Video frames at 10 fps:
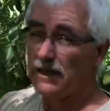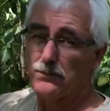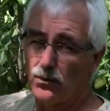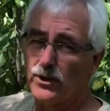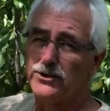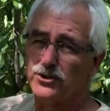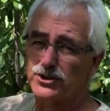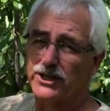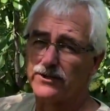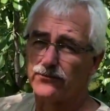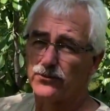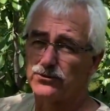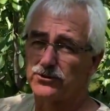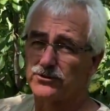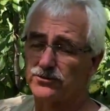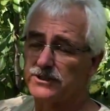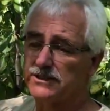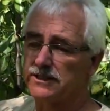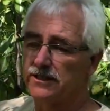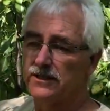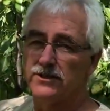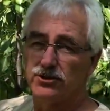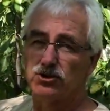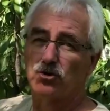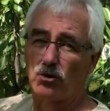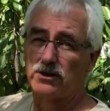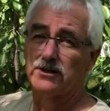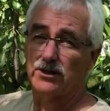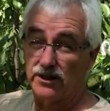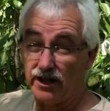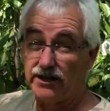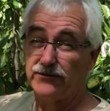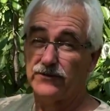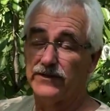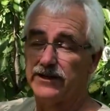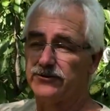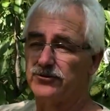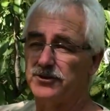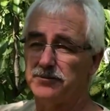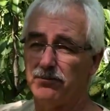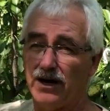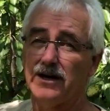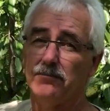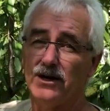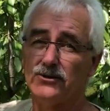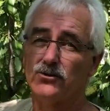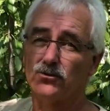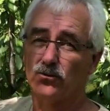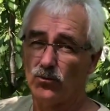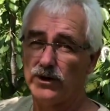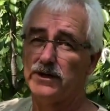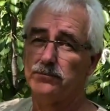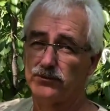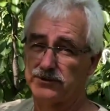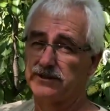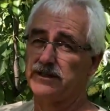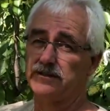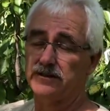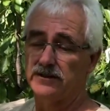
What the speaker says: But when you shake fruit trees, you shorten the life of that tree by about 20%.